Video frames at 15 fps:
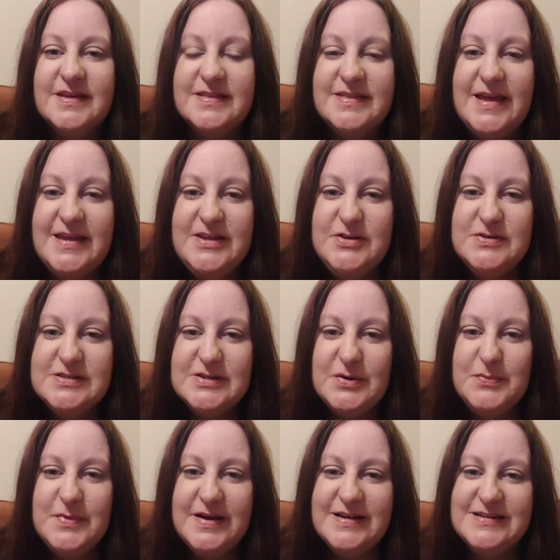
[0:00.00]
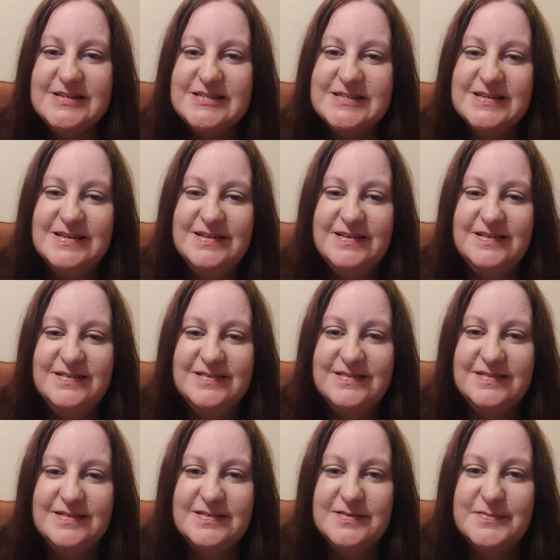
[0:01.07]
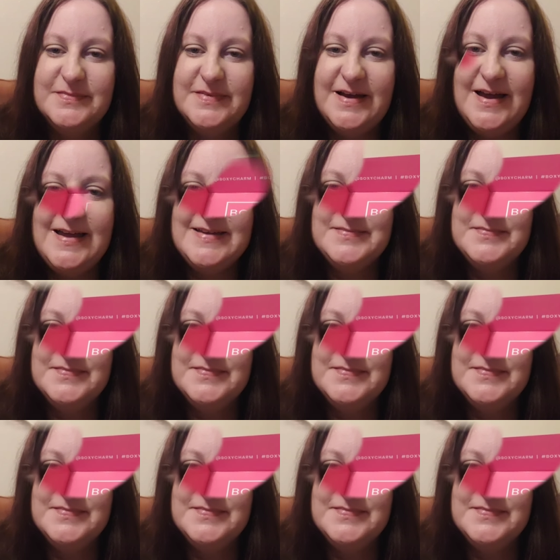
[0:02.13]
Thank you so much. Bye.